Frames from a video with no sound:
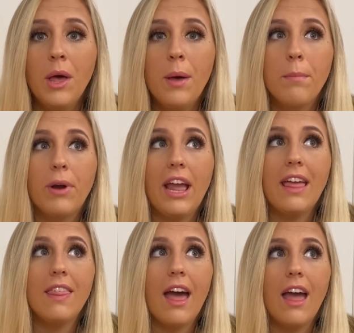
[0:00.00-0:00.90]

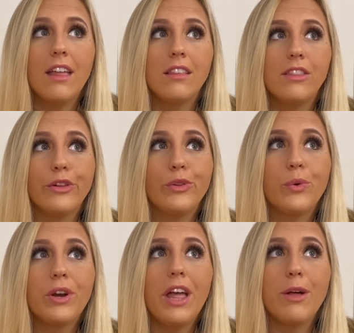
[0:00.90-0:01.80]
Pray that the
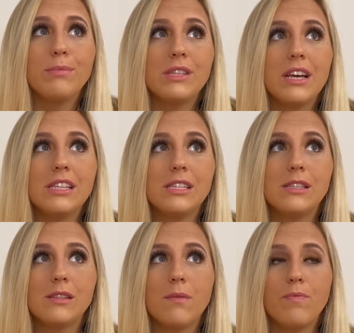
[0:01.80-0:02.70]
Lord helps
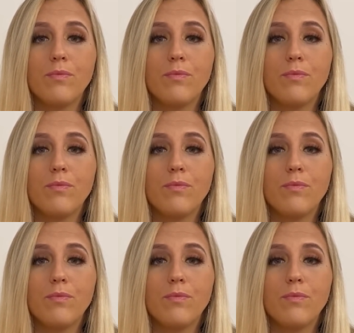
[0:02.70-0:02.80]
us